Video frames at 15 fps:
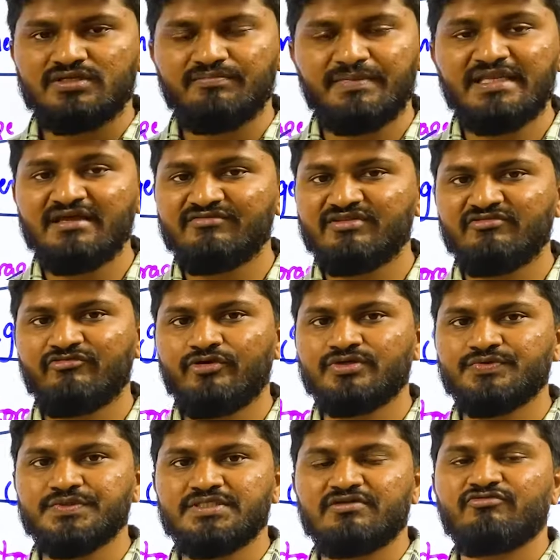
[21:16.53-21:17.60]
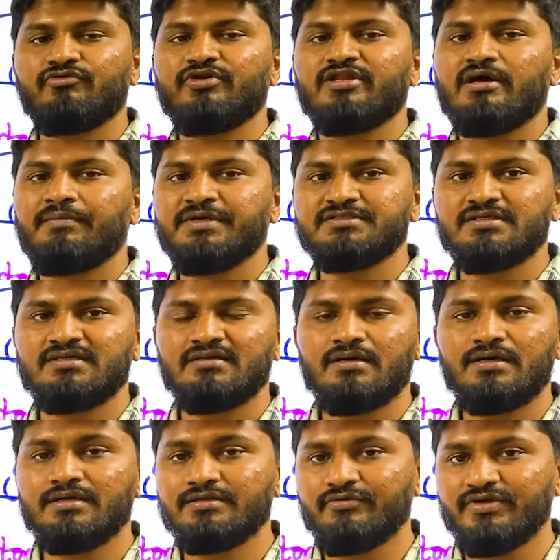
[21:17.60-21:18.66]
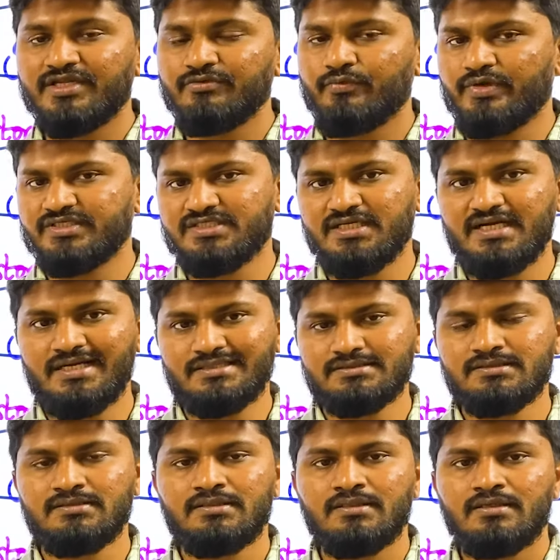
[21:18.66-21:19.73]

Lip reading: many of the frogs which are found in Amazon or even in Western Ghats